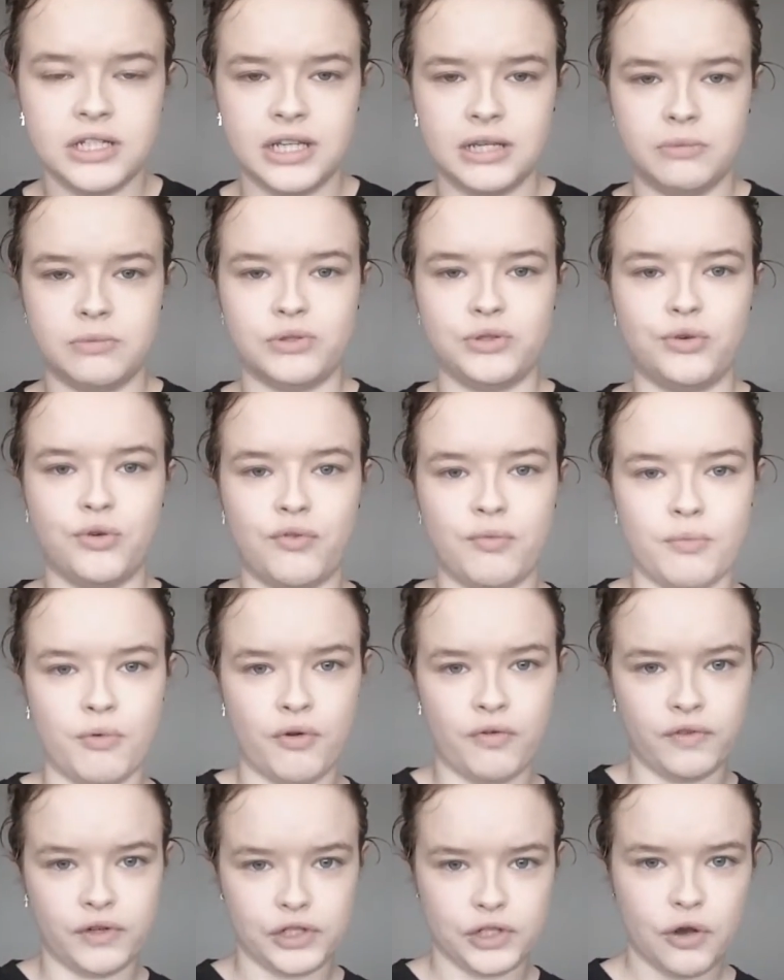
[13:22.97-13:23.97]
He was sort of
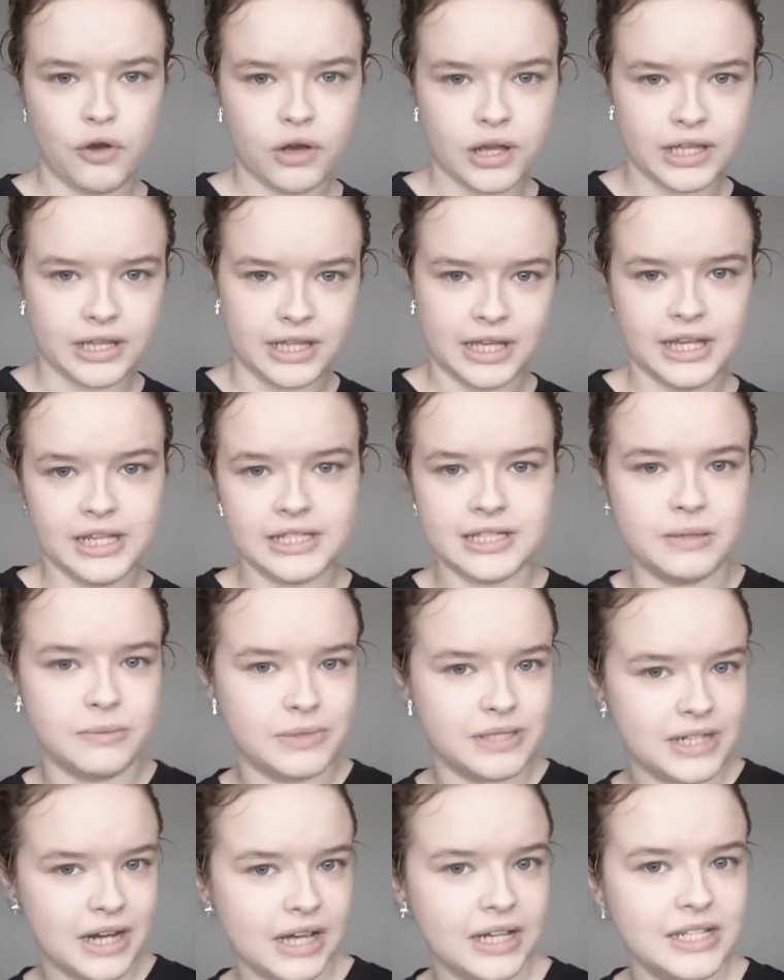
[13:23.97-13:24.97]
more of a jock in this, and it
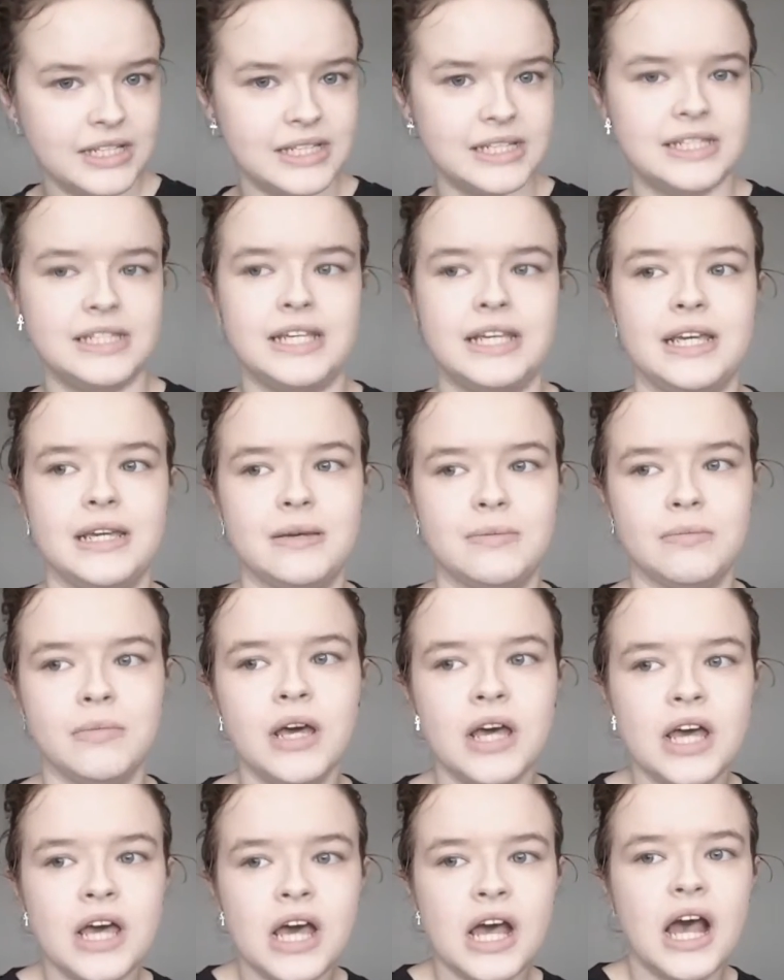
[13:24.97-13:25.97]
was nice to see him
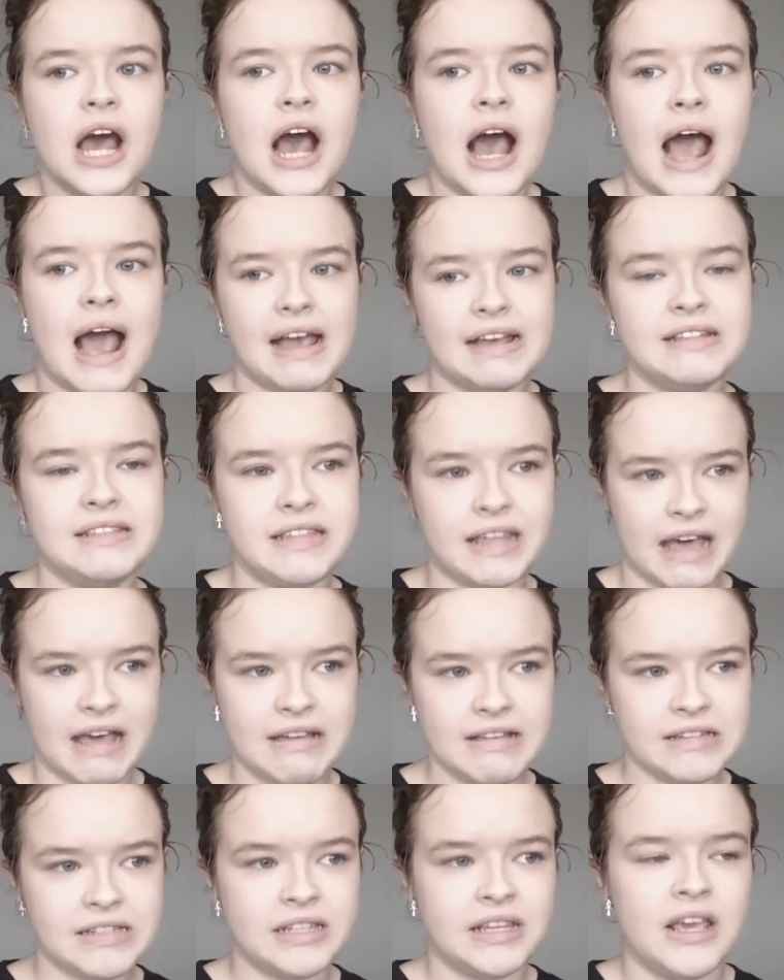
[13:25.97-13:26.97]
as
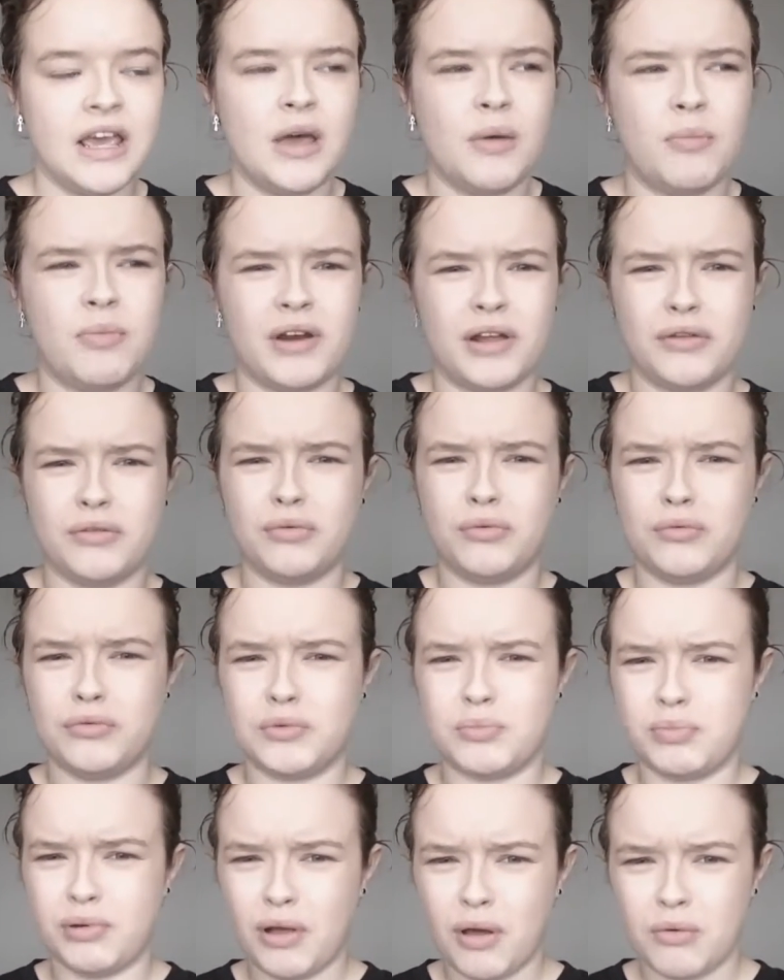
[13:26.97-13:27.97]
that, but I
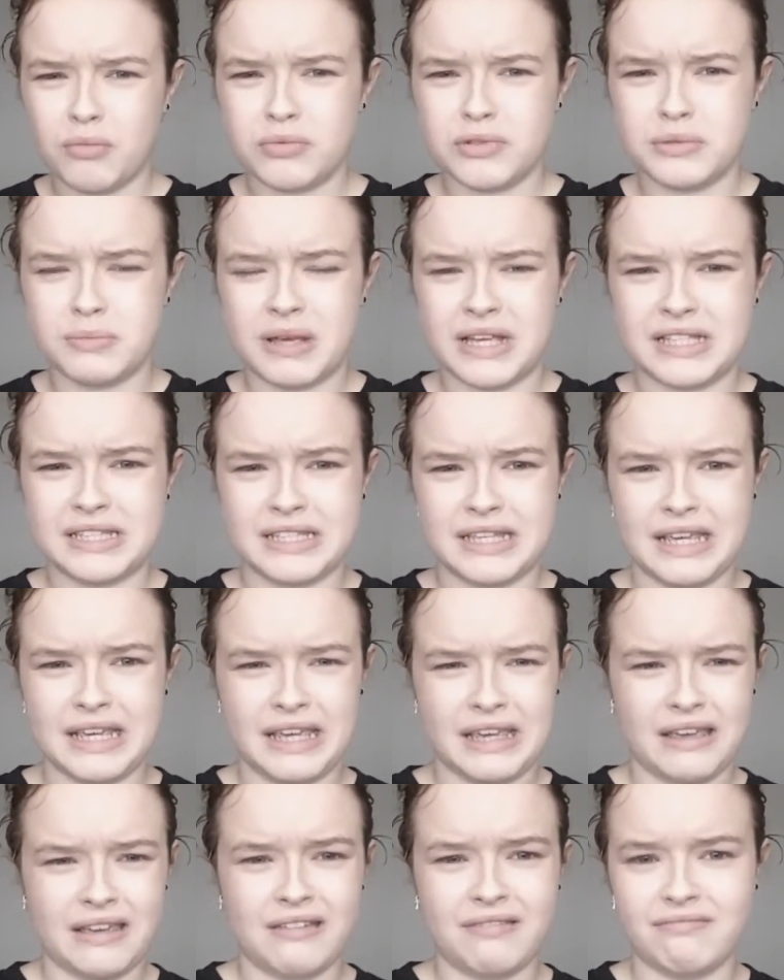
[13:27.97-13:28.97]
thought the plot was
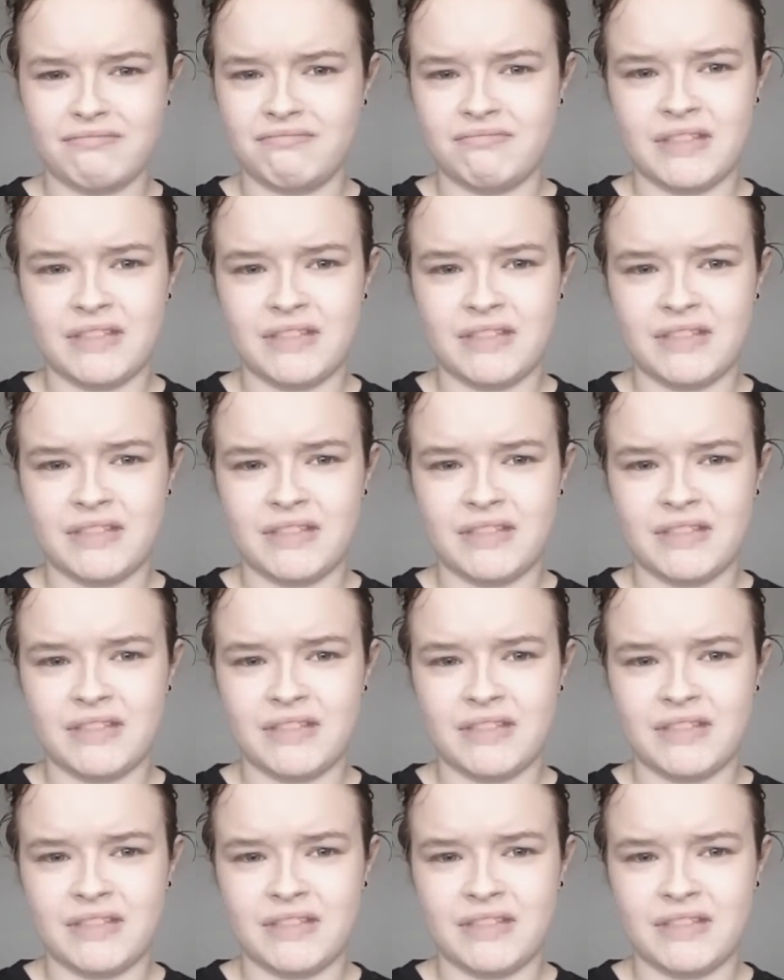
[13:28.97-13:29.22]
messy,